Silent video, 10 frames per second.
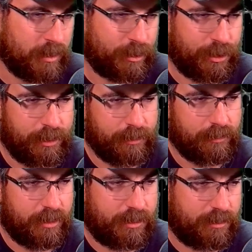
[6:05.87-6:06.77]
The
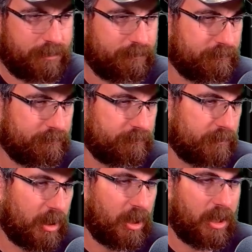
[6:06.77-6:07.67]
shield is
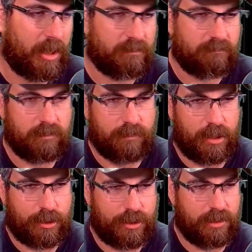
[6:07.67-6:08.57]
all right. I'm
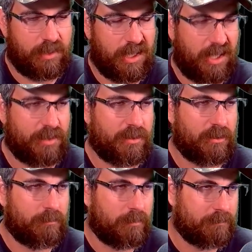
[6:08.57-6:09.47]
not a shield guy,
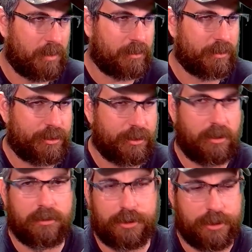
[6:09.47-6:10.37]
so I'm not going to shit
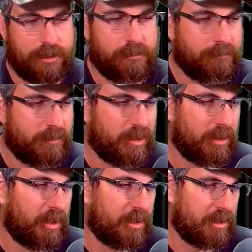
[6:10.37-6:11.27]
on the shield.
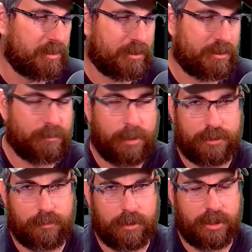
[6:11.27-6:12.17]
I think this is the
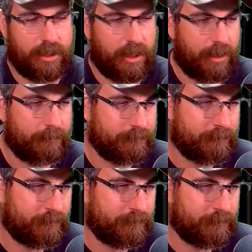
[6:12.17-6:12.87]
best one they got.